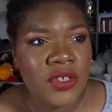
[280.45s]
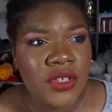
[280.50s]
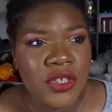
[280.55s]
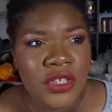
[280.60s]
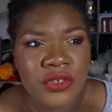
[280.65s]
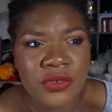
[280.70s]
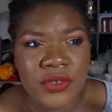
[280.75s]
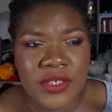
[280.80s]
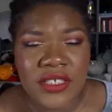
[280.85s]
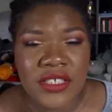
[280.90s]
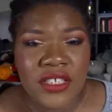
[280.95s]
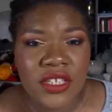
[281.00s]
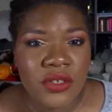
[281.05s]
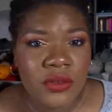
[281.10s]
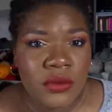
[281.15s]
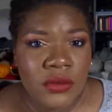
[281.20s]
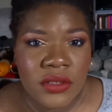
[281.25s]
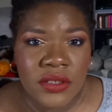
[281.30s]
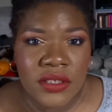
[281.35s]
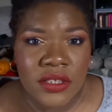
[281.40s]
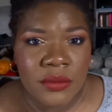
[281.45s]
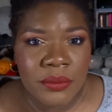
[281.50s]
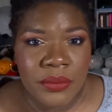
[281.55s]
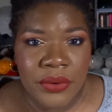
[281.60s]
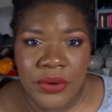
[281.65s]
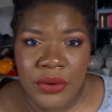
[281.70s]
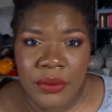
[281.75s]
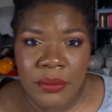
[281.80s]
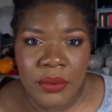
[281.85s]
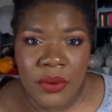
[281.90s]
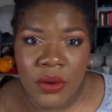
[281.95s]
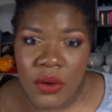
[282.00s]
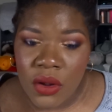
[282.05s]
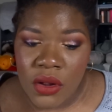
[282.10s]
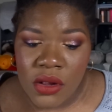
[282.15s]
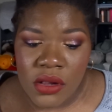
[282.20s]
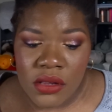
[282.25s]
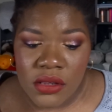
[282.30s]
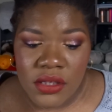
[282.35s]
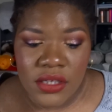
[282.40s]
translucent
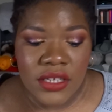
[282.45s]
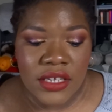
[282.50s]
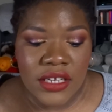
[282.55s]
purple.